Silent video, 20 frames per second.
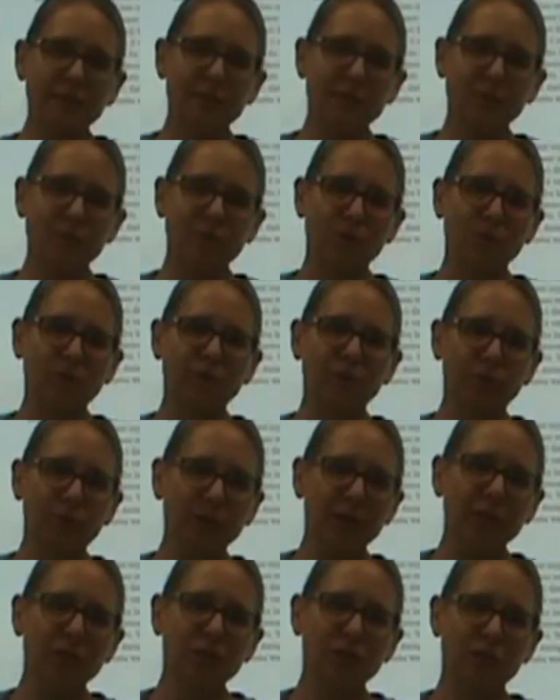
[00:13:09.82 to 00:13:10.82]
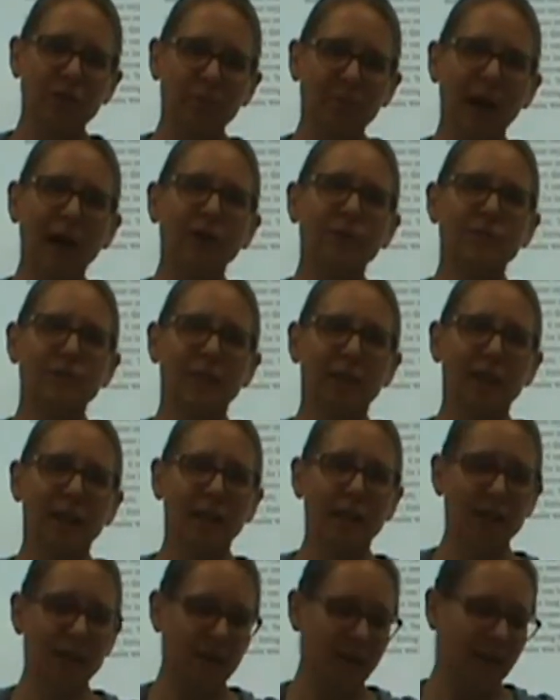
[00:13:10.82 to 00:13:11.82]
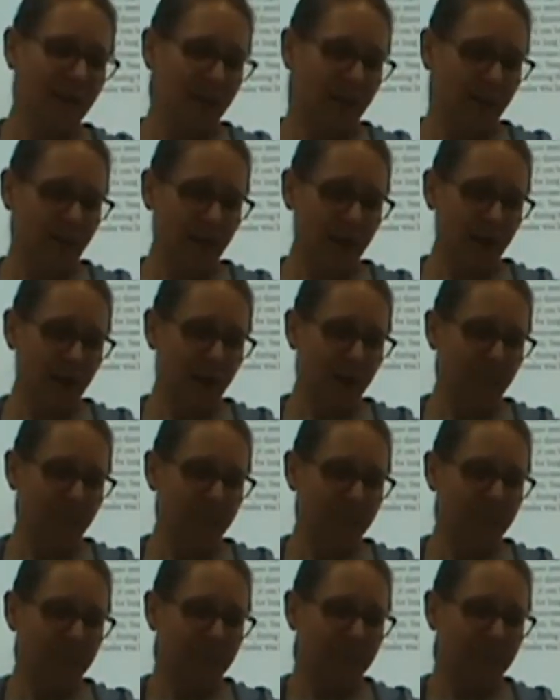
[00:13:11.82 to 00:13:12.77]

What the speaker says: to sort of reach the mountain, but